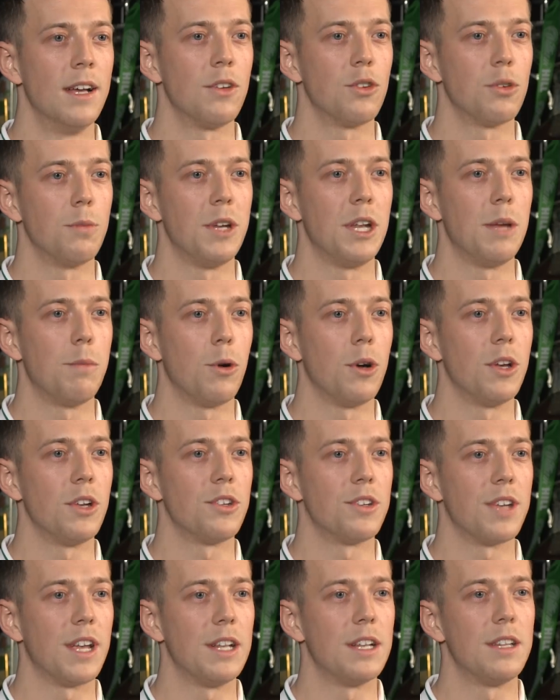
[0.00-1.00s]
so many
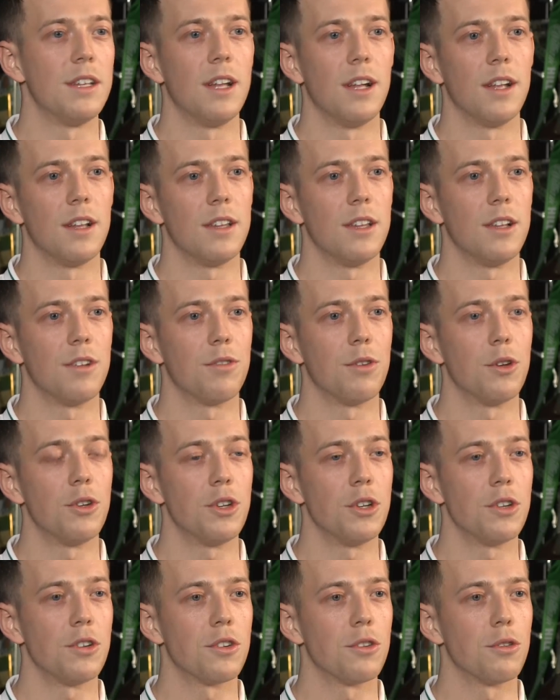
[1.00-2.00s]
boys signing their
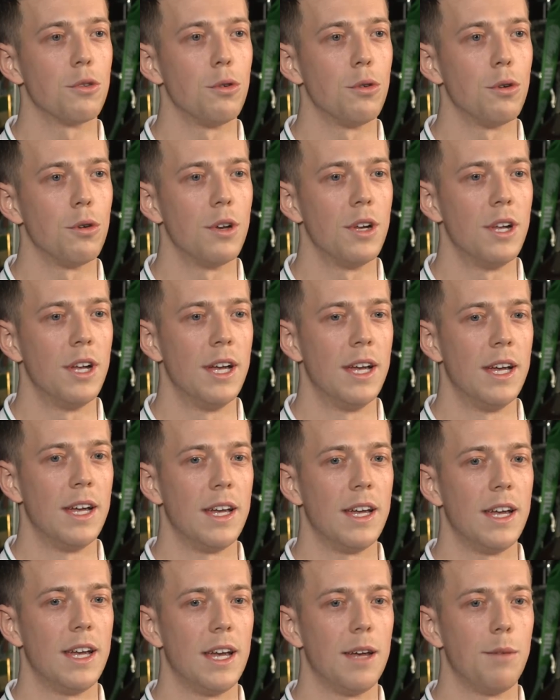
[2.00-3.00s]
futures. So
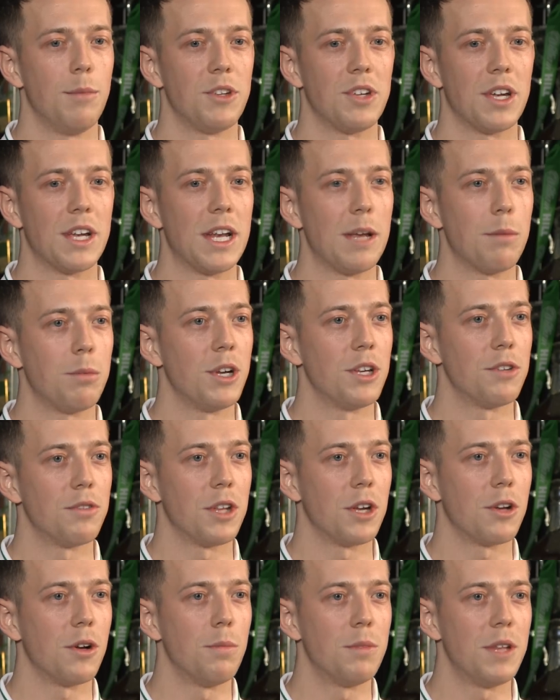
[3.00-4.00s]
it's a great place
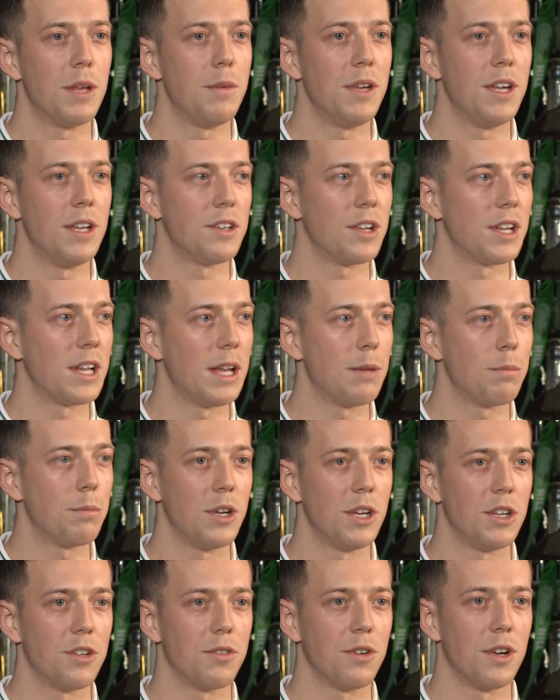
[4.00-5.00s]
for the club to be. It's a great
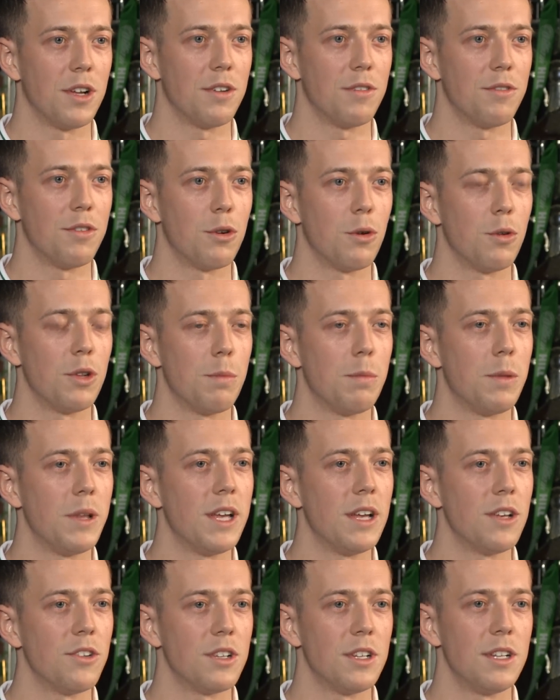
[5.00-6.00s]
place for all the
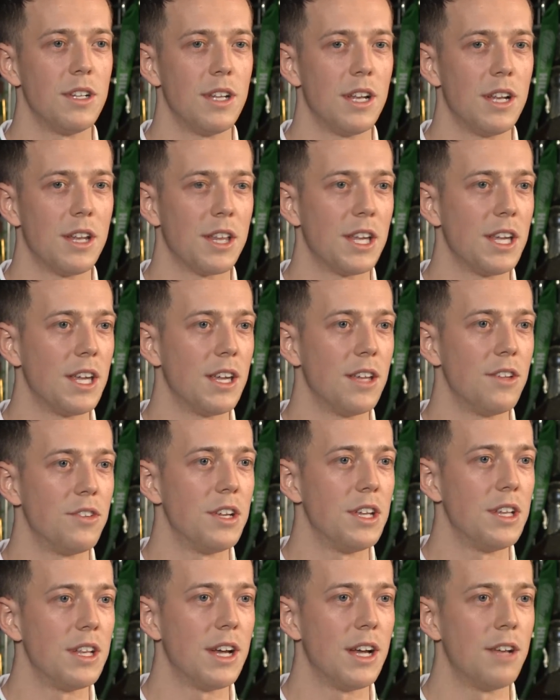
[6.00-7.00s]
players, and I think you can
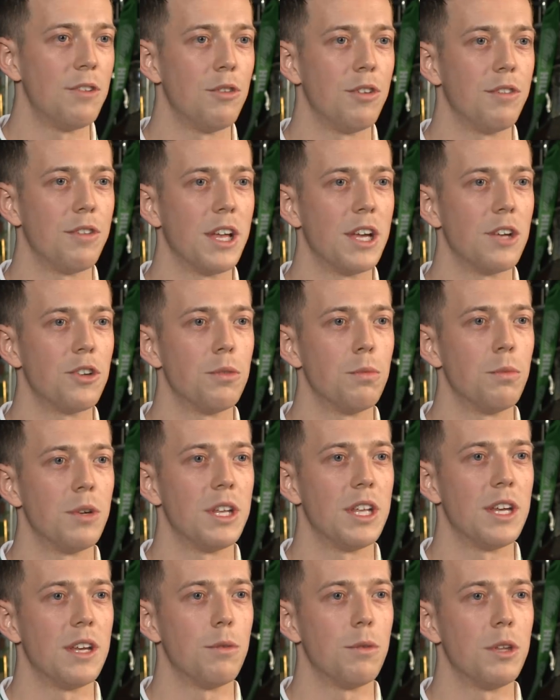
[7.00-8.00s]
see that in reflection
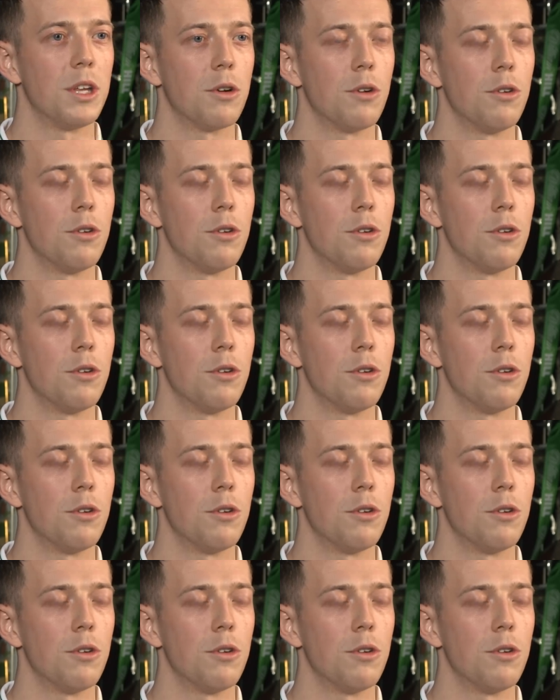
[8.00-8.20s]
with the